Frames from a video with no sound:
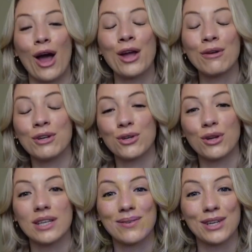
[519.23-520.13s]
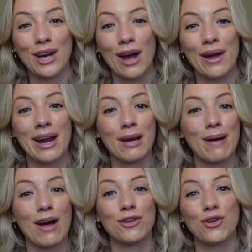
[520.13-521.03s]
I hope you've enjoyed this video hearing
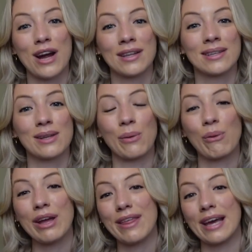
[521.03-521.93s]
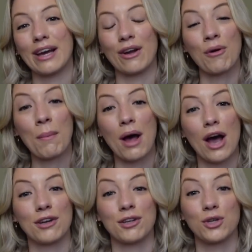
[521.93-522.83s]
about the trends that we think are going to
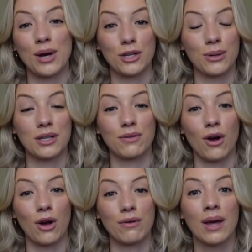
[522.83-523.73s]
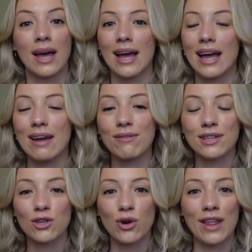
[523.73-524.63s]
emerge in 2025. If
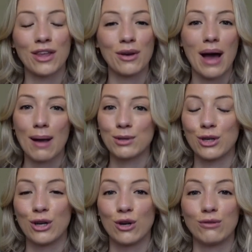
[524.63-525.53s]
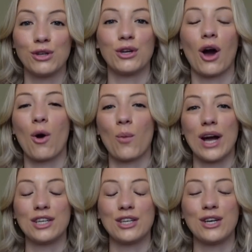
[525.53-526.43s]
there's a trend that you absolutely love and you can't
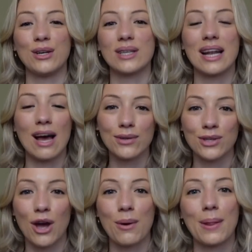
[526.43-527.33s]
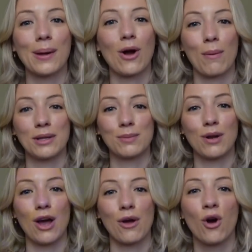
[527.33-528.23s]
wait to use, let us know in the comments
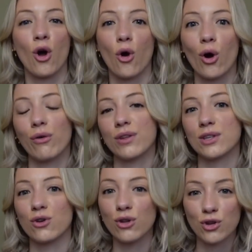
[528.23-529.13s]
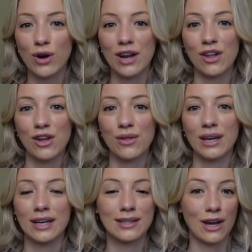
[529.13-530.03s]
below. Or if there's another trend that you
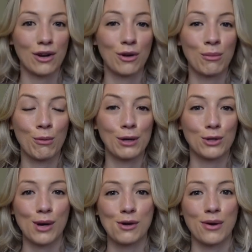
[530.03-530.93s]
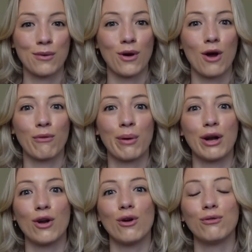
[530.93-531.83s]
think is going to come up in 2025,
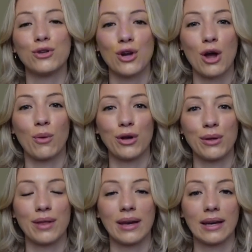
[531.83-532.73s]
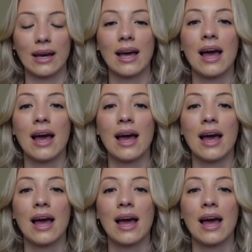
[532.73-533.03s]
we'd love to know what you think.